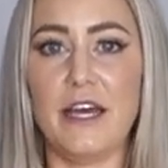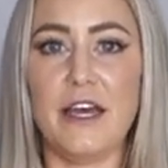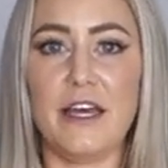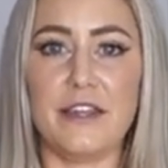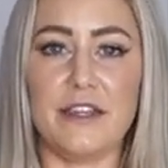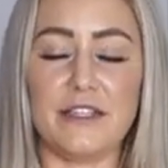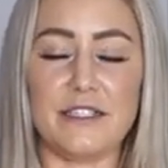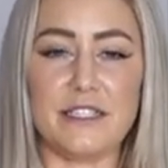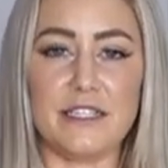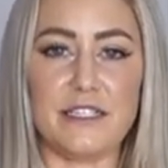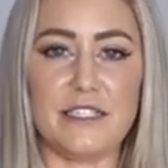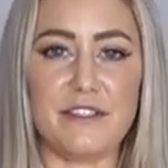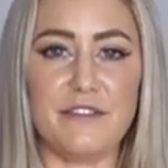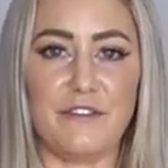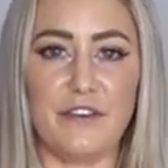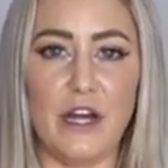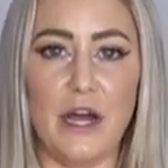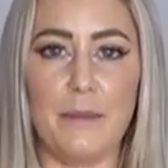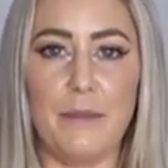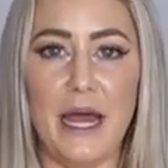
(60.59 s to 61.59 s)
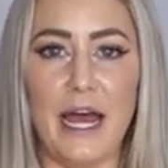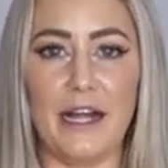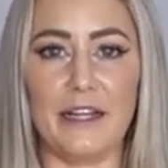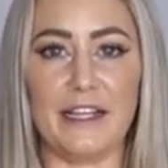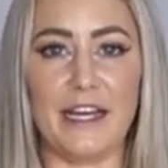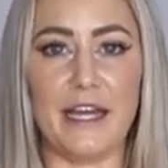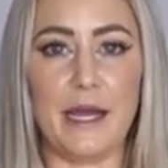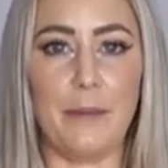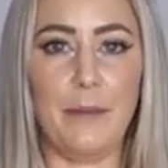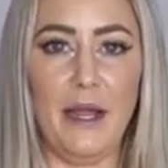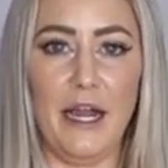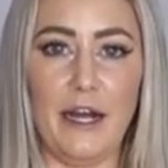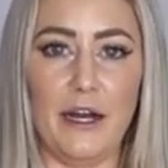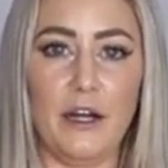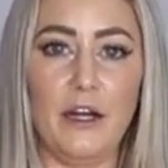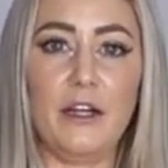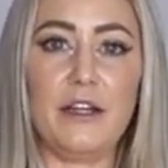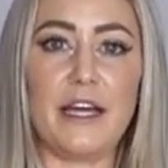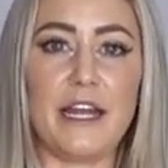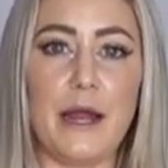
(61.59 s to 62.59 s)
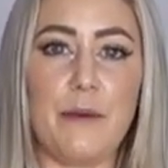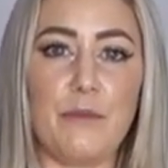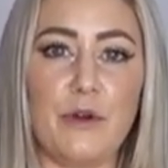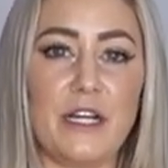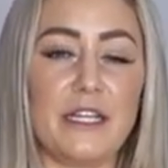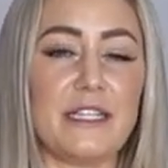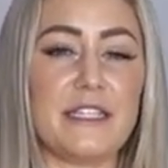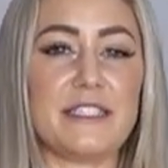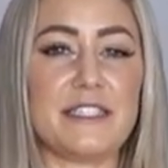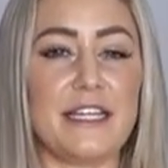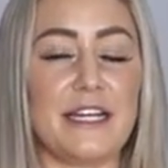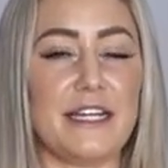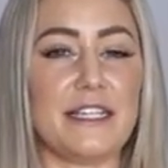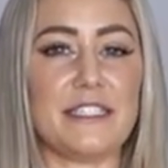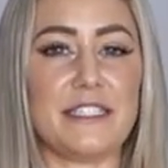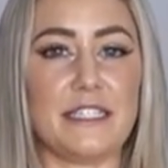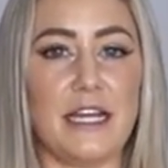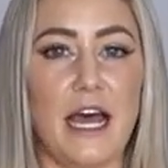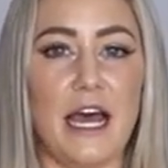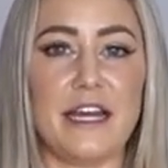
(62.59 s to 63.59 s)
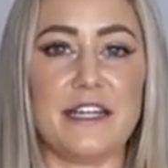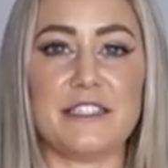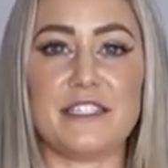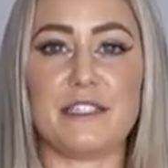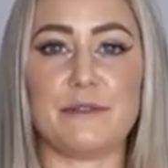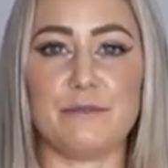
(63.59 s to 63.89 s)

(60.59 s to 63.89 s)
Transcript: This is from LA Apparel and I'm wearing this in a size